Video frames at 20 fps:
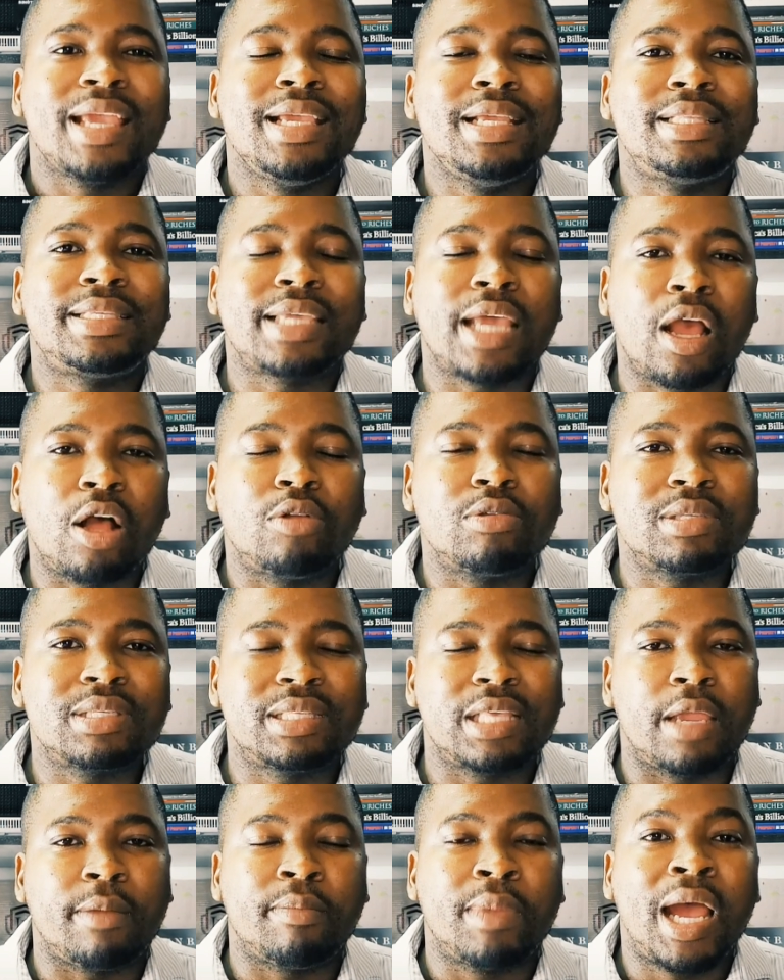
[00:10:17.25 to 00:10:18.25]
He
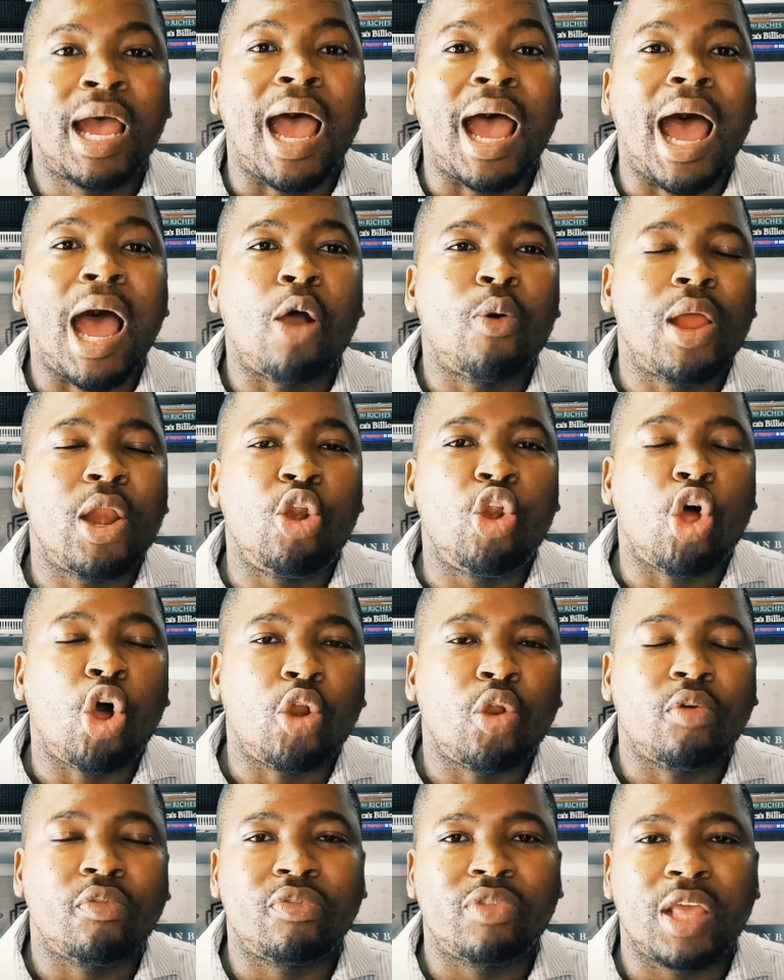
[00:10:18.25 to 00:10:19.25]
tells them how a
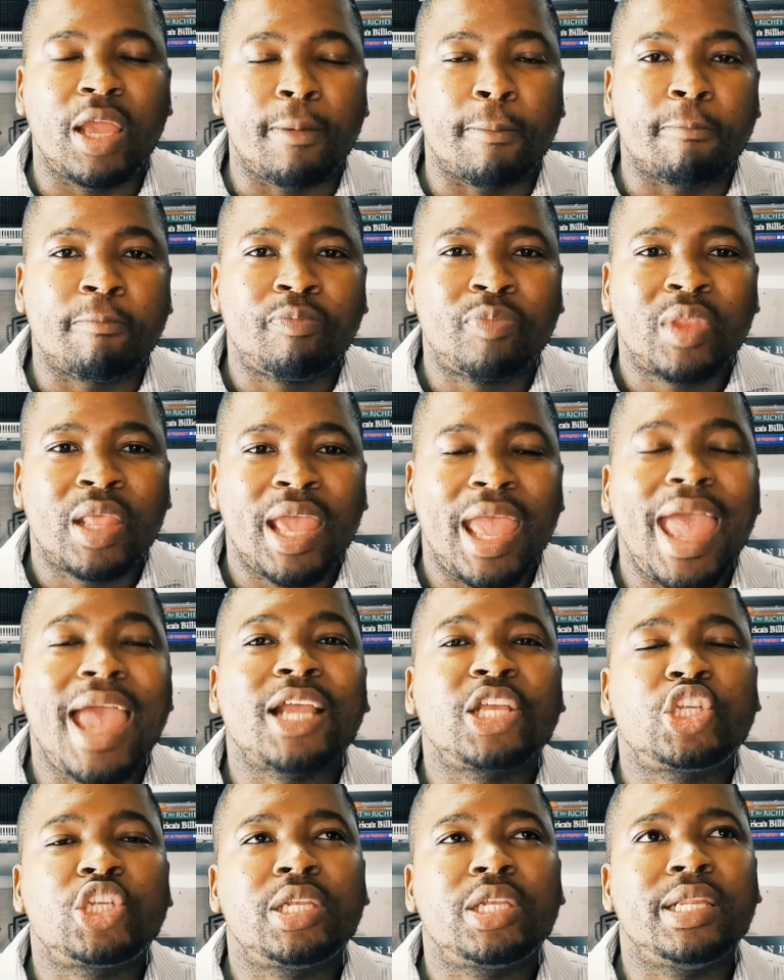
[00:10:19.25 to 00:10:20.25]
lot of them
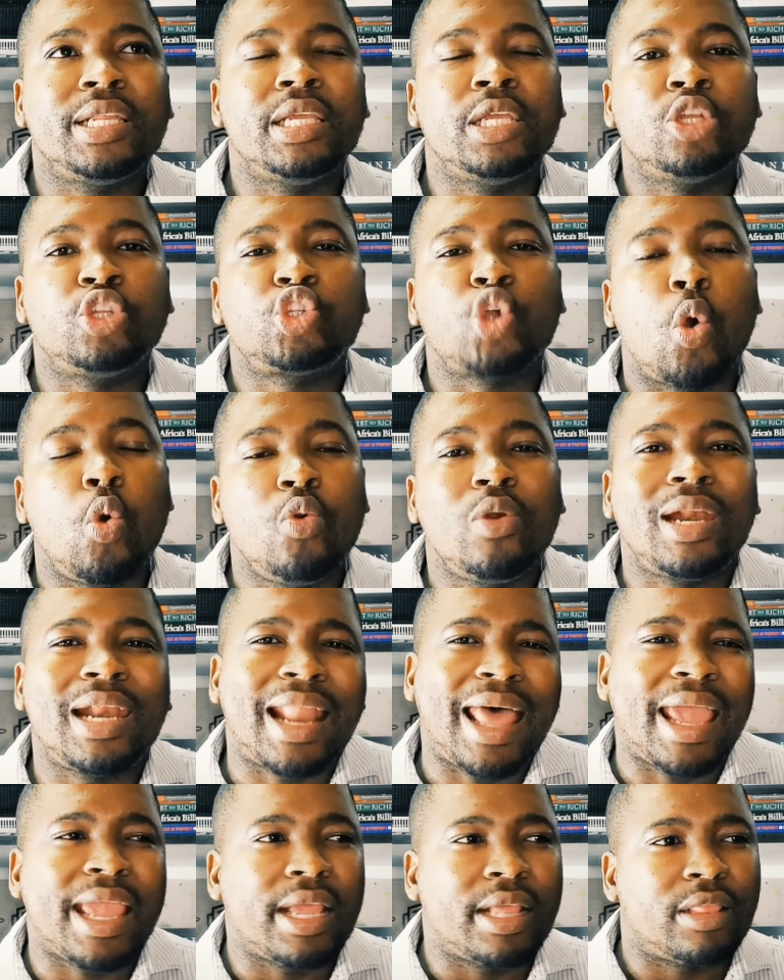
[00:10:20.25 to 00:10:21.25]
actually don't
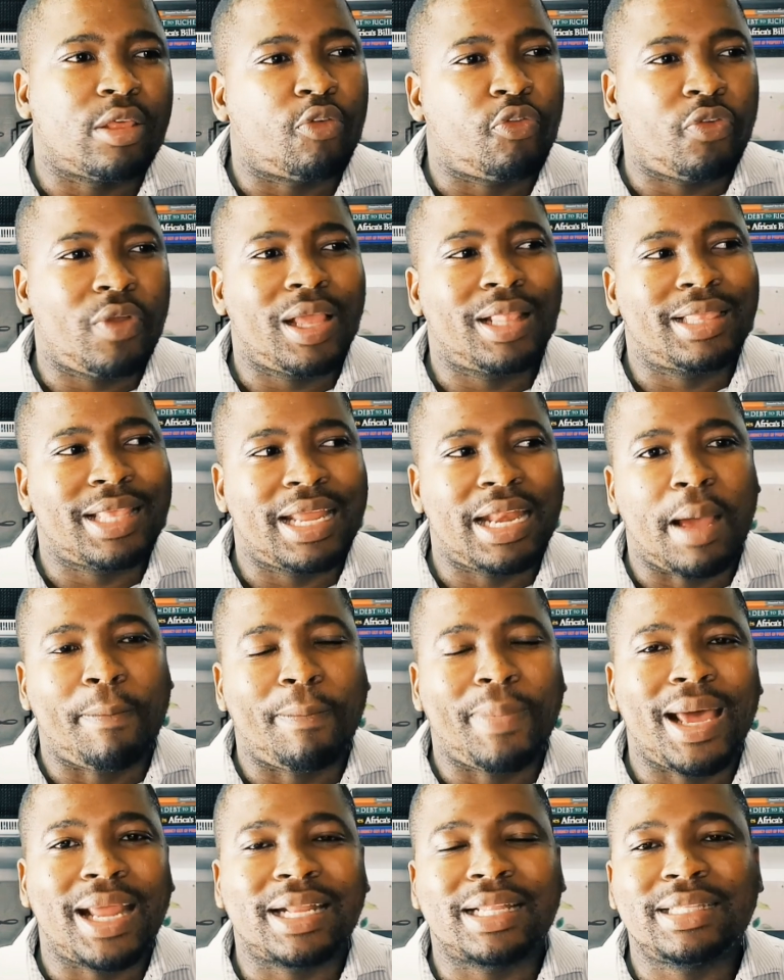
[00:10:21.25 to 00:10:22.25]
like the fact that
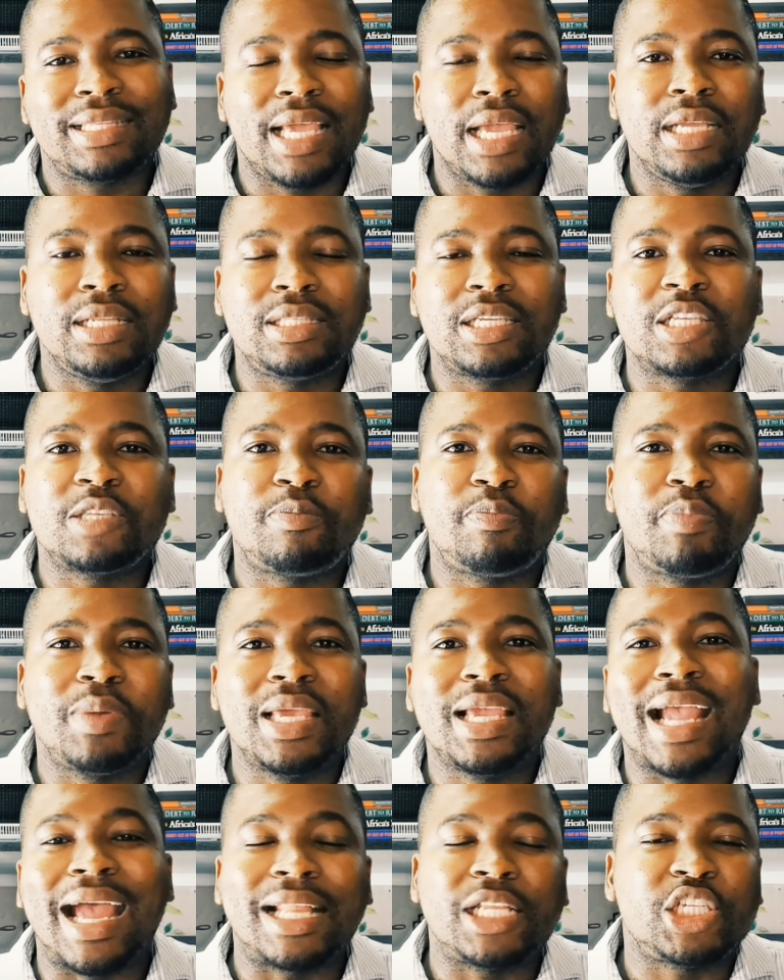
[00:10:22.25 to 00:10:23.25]
apartheid is
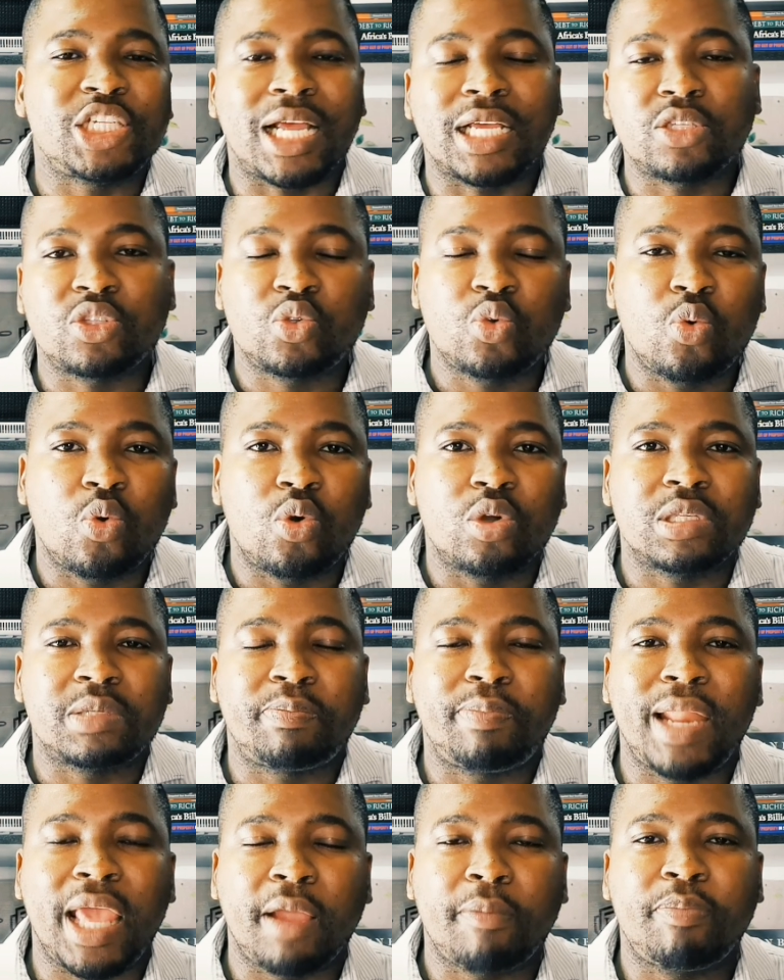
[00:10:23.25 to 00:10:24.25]
being unjust
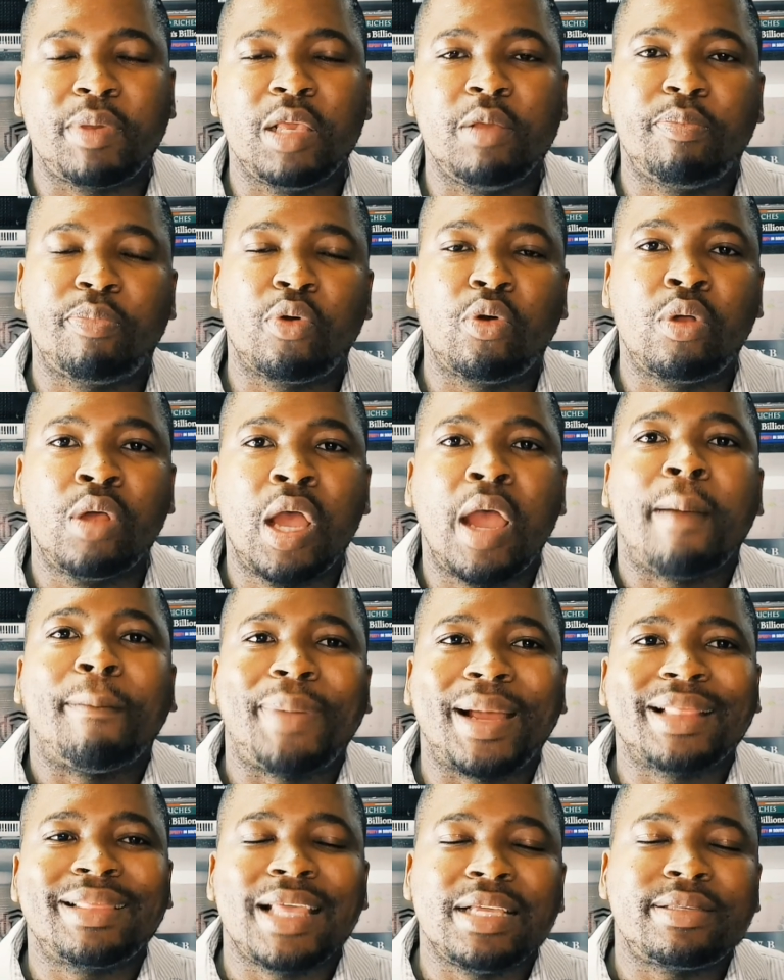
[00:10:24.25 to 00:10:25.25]
towards black people,
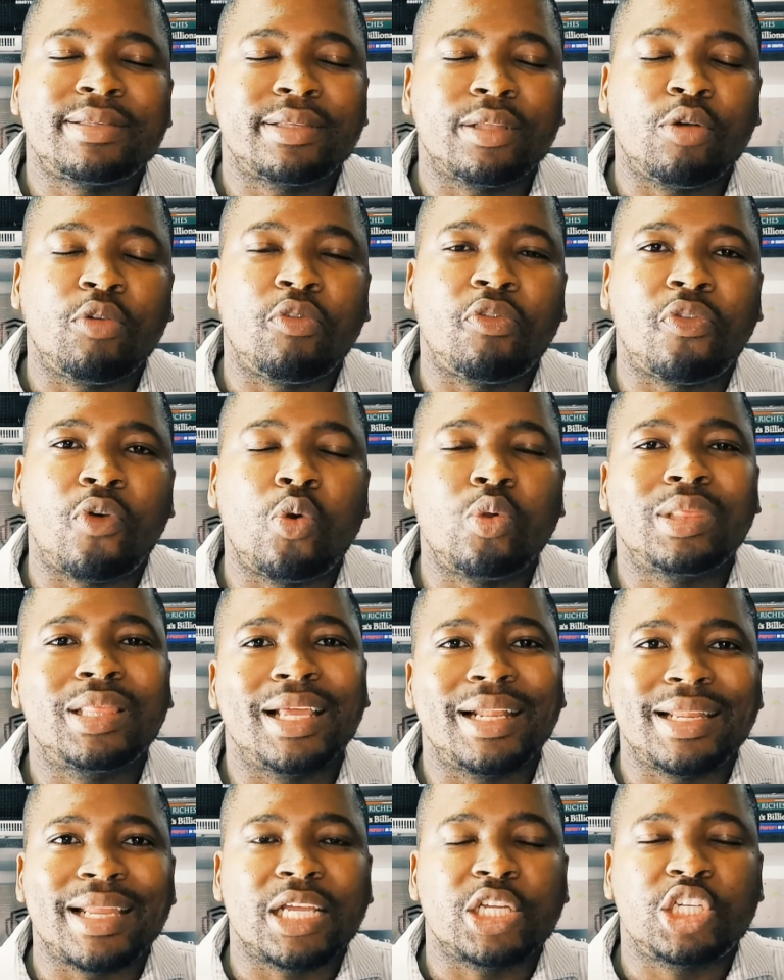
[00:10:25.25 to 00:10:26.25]
but they still
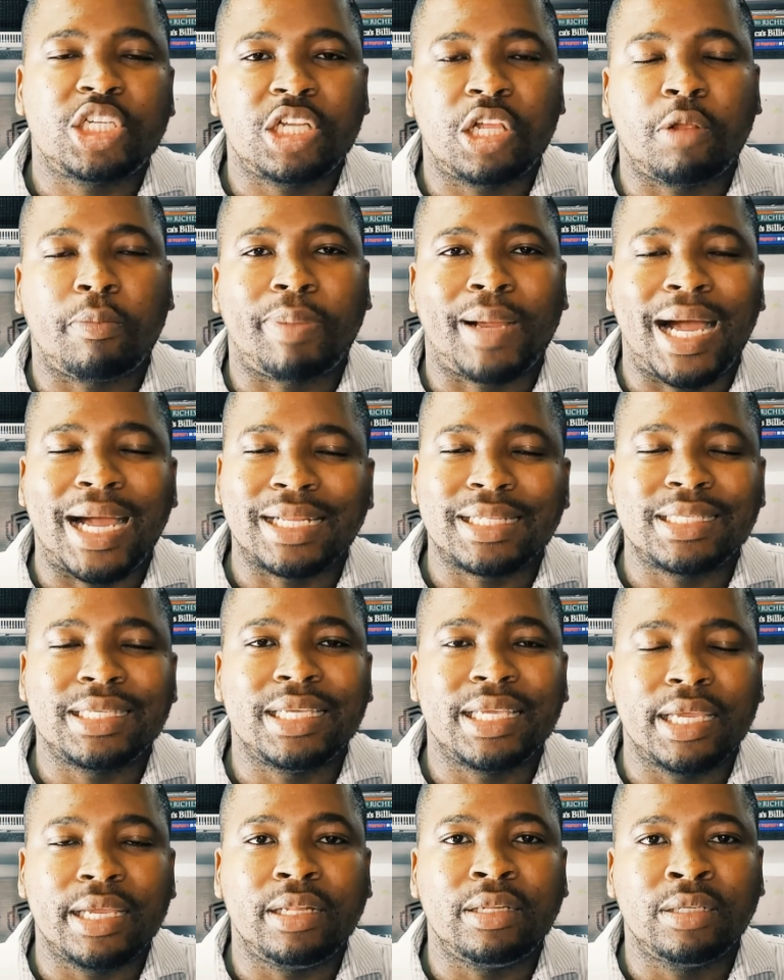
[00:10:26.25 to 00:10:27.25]
vote the National
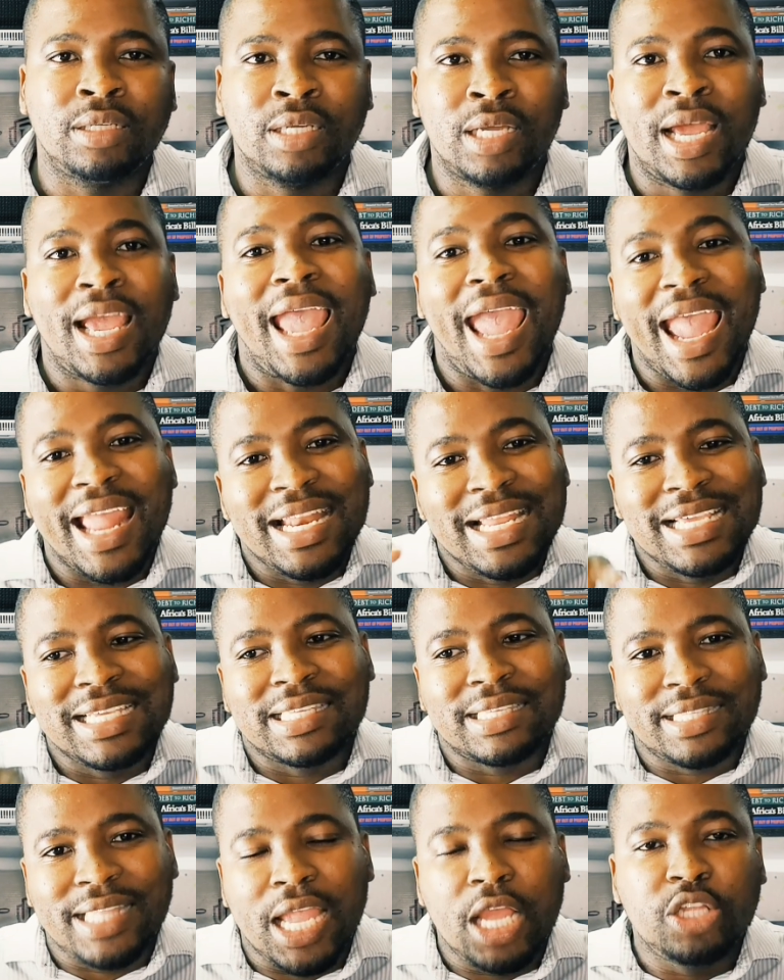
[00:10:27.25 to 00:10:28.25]
Party in, and
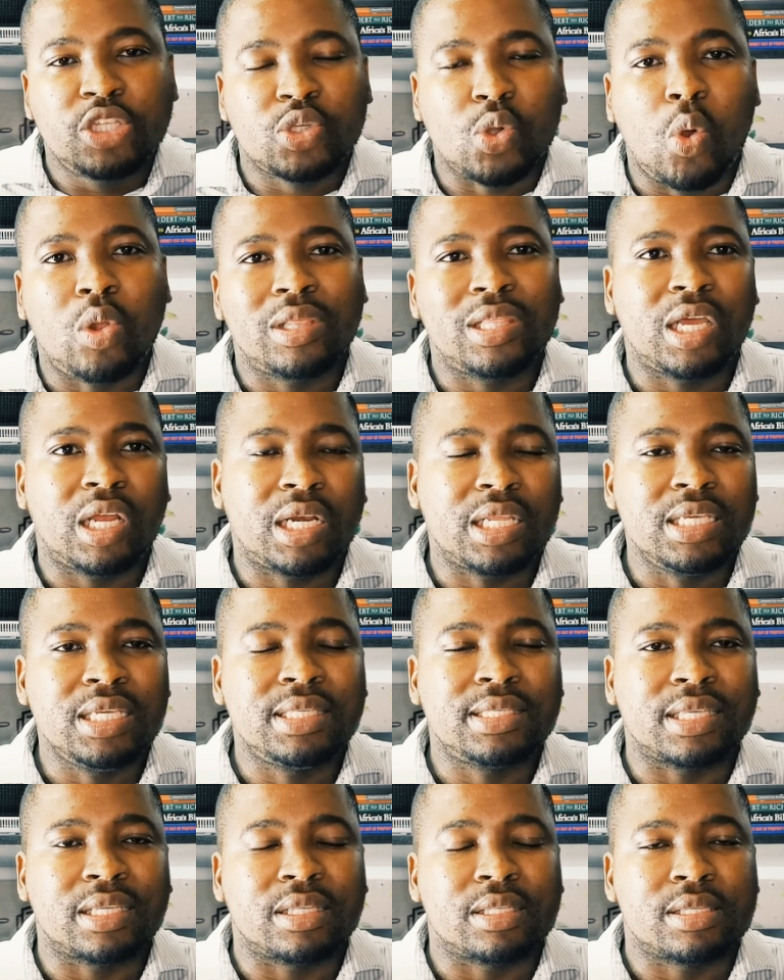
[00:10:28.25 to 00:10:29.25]
he states all the
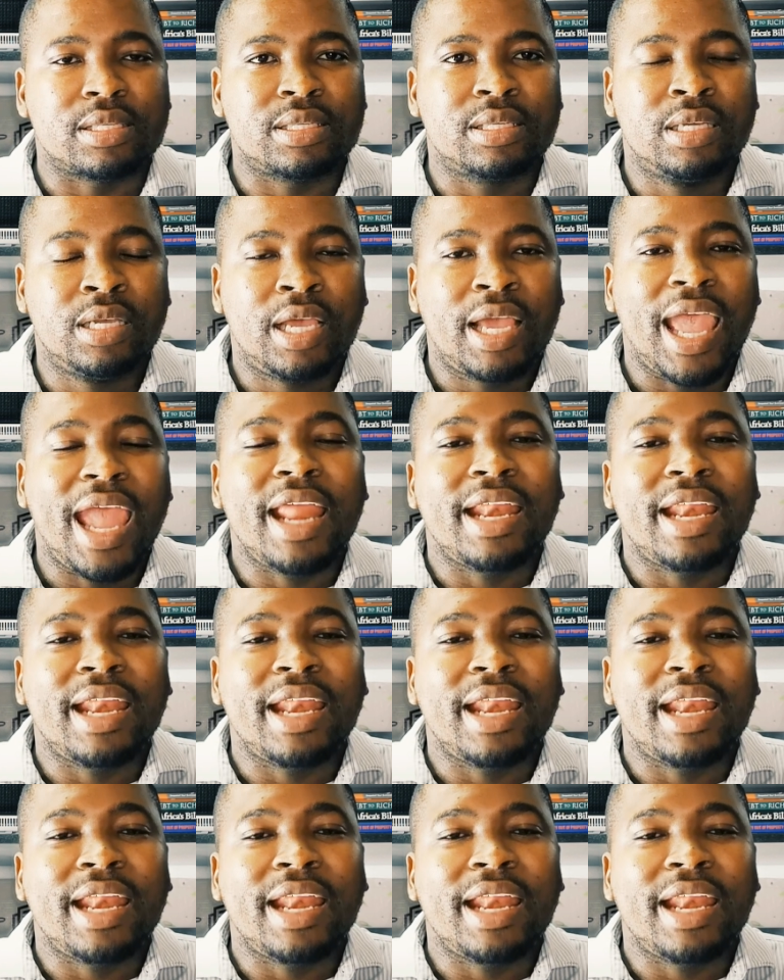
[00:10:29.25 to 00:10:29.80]
reasons.